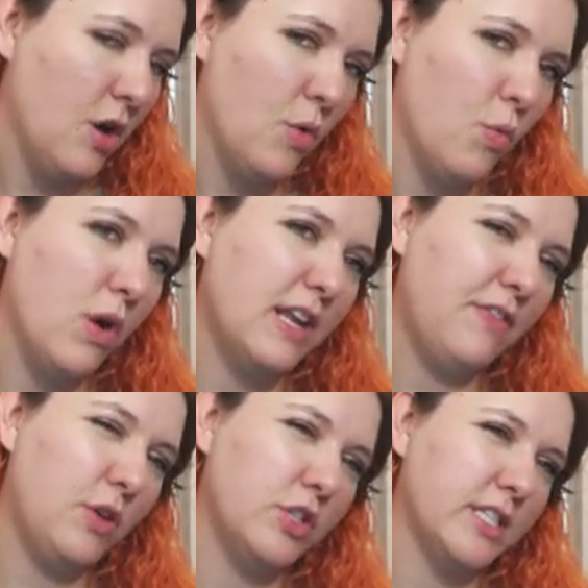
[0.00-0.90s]
What if
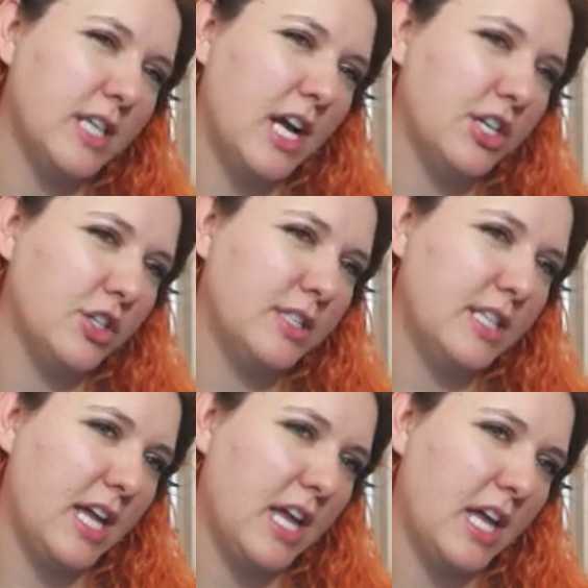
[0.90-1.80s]
you just
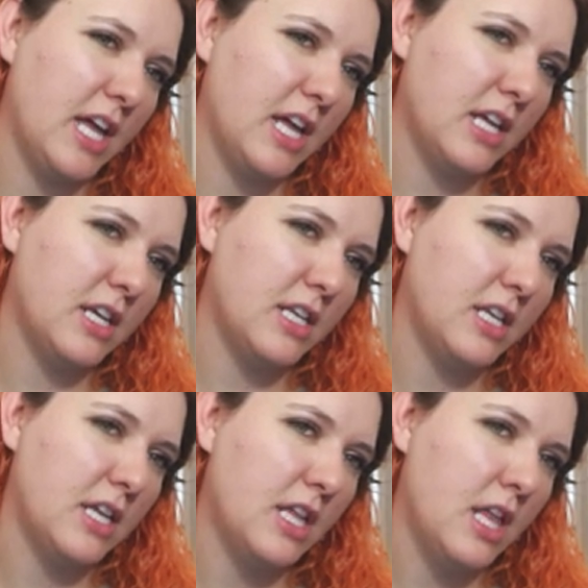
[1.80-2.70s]
understand
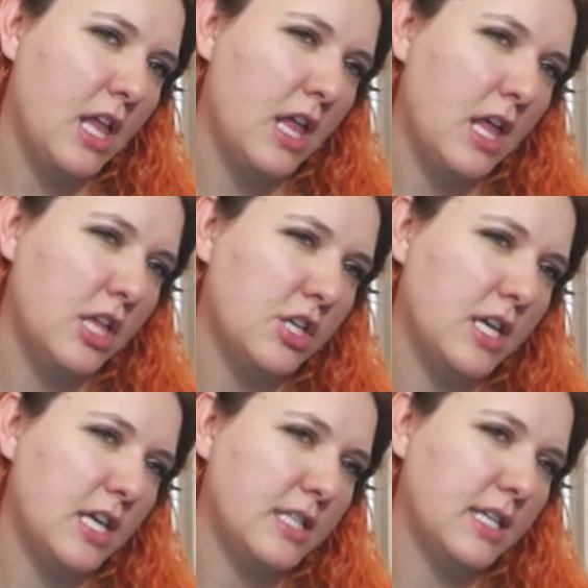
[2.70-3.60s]

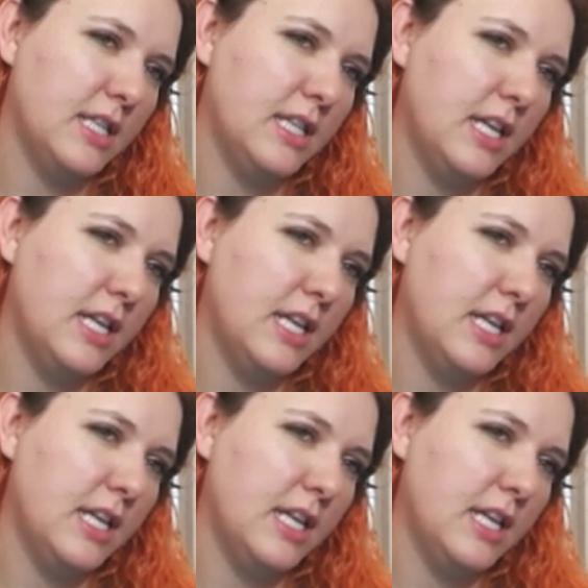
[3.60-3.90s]
just a little